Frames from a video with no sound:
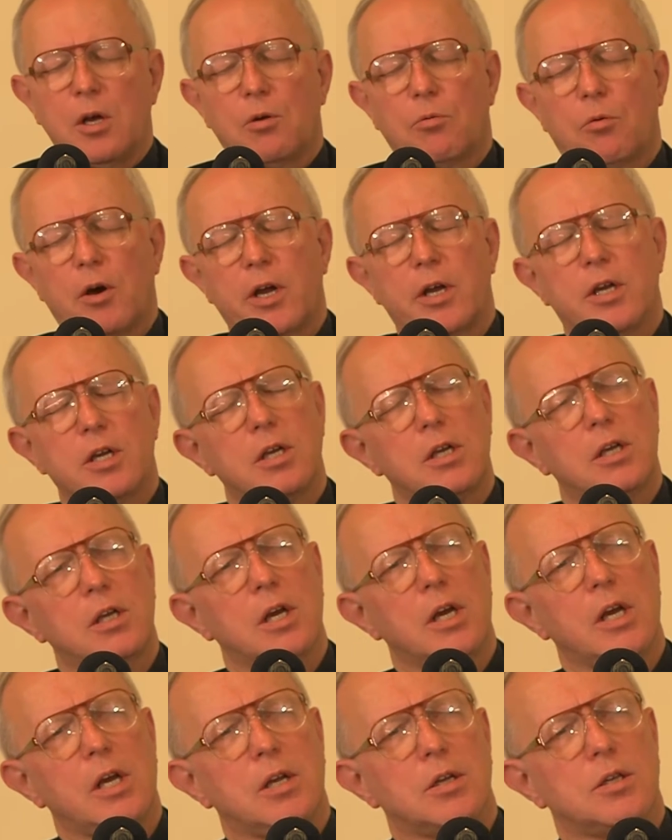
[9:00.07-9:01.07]
where he
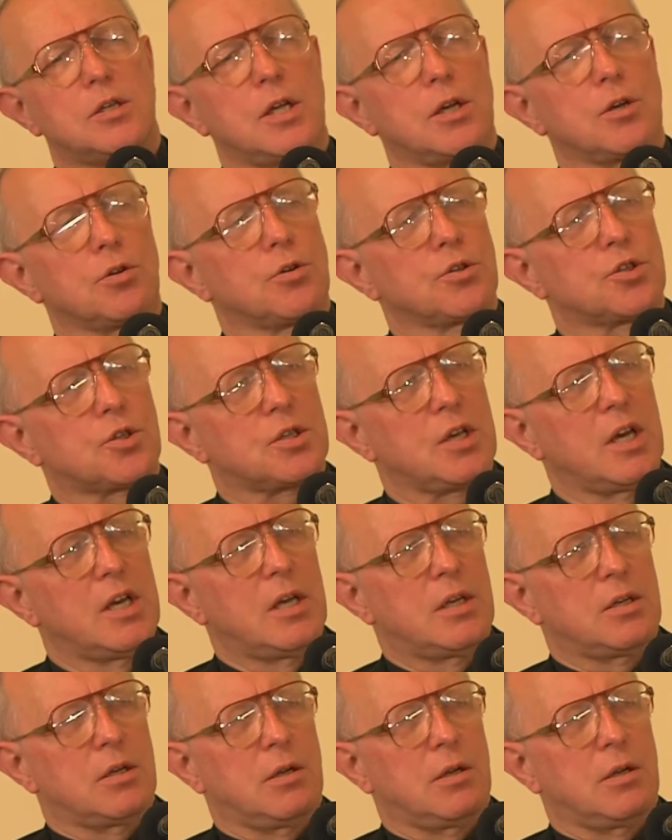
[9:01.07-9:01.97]
deals